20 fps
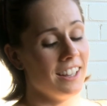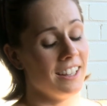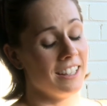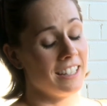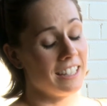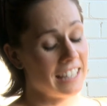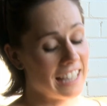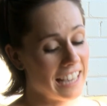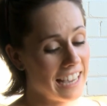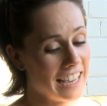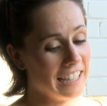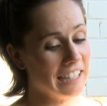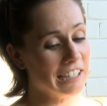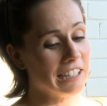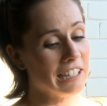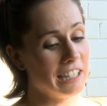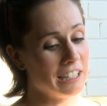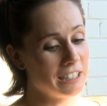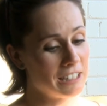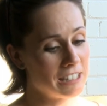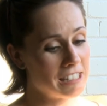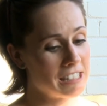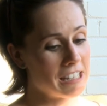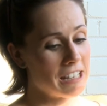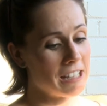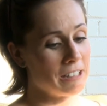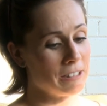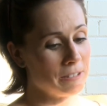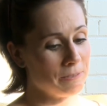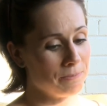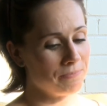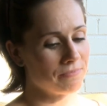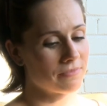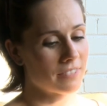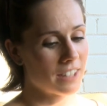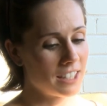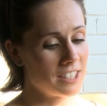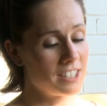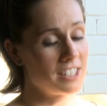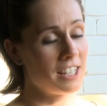Yeah, it's
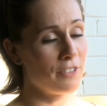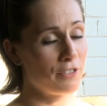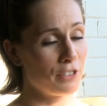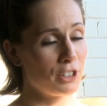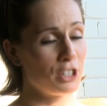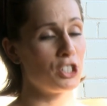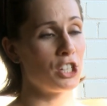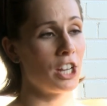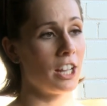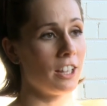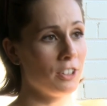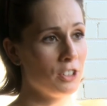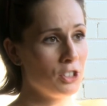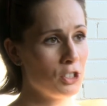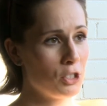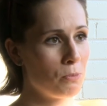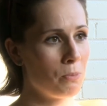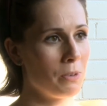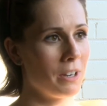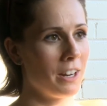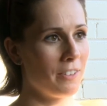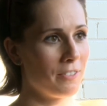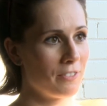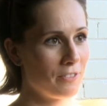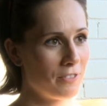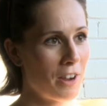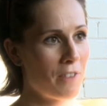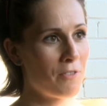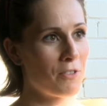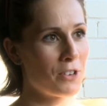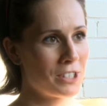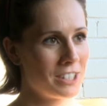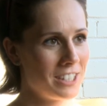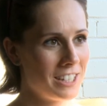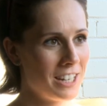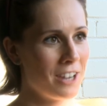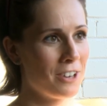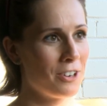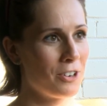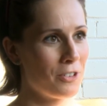definitely a challenge, but I've worked it
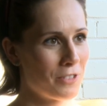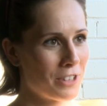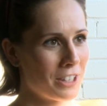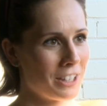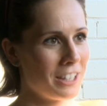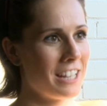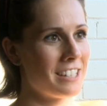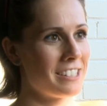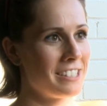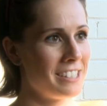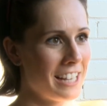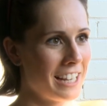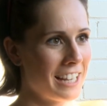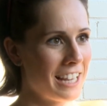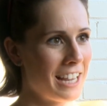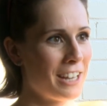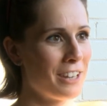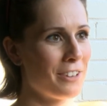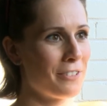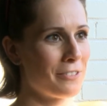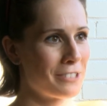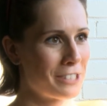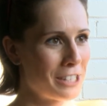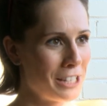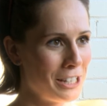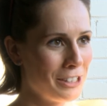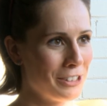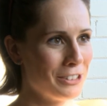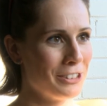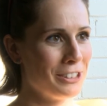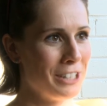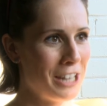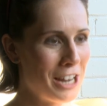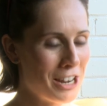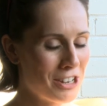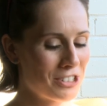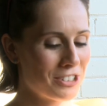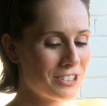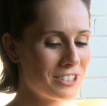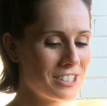out over the last decade of skiing on the
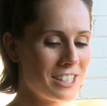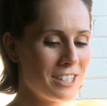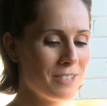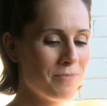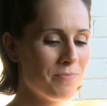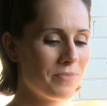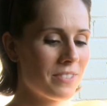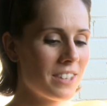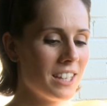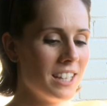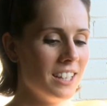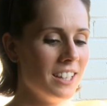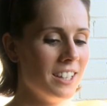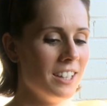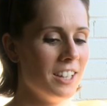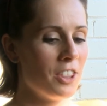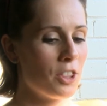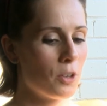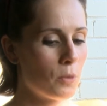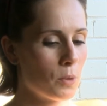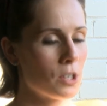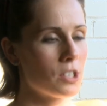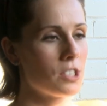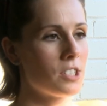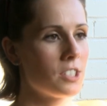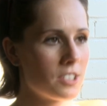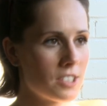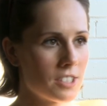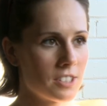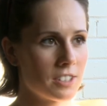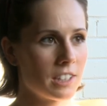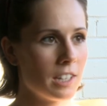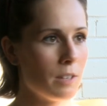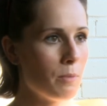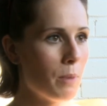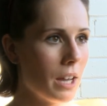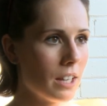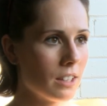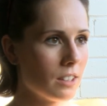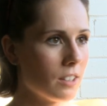national team. The worst is the ski
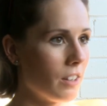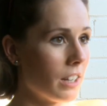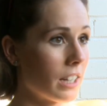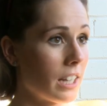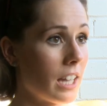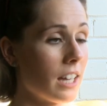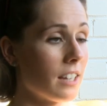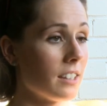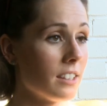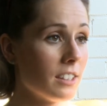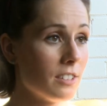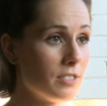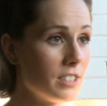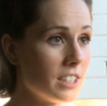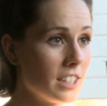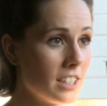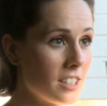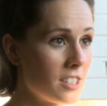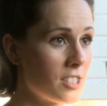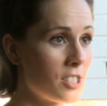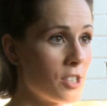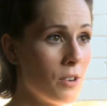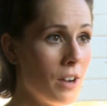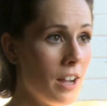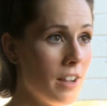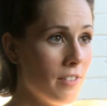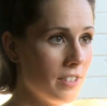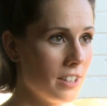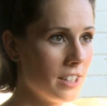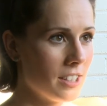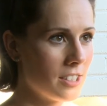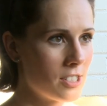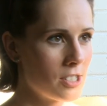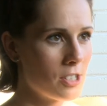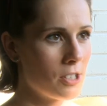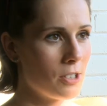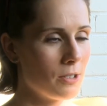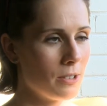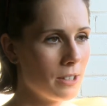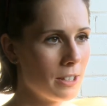bag, though. I can't lift it; it's so heavy.
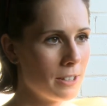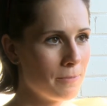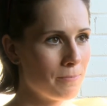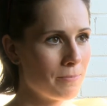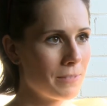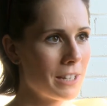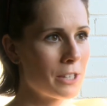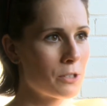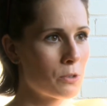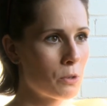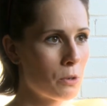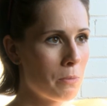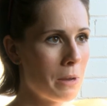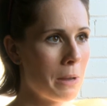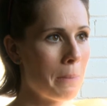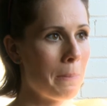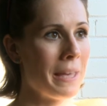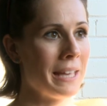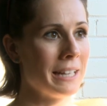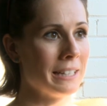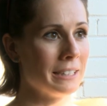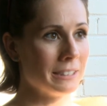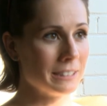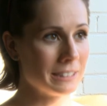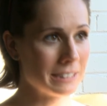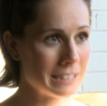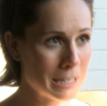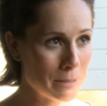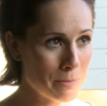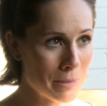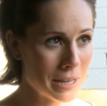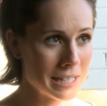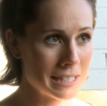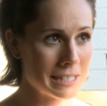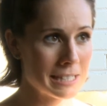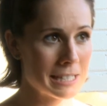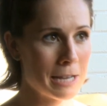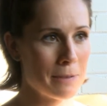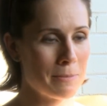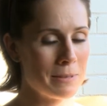So that's where my male
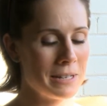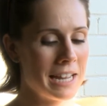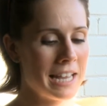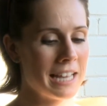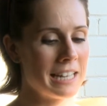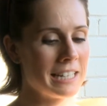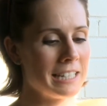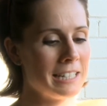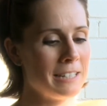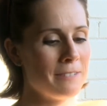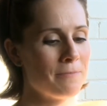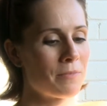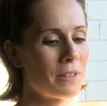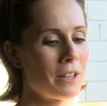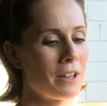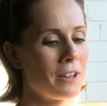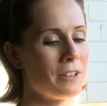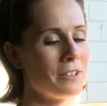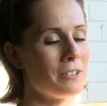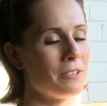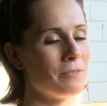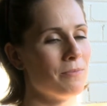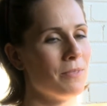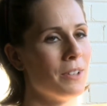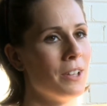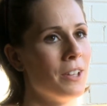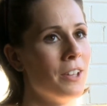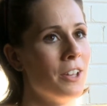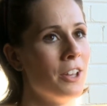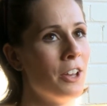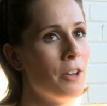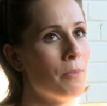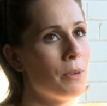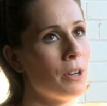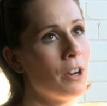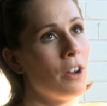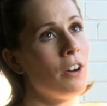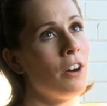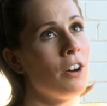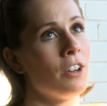teammates come in handy.
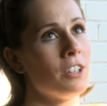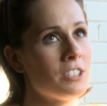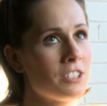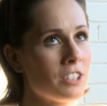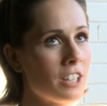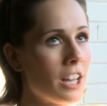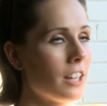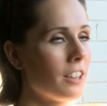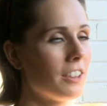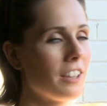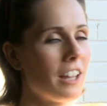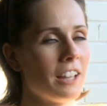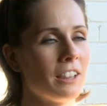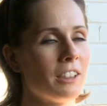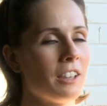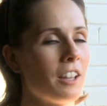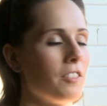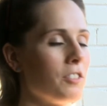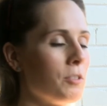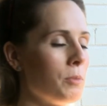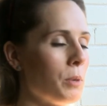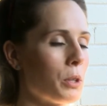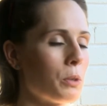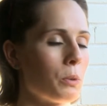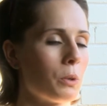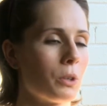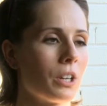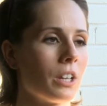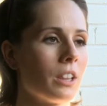But honestly, I love to be on the road.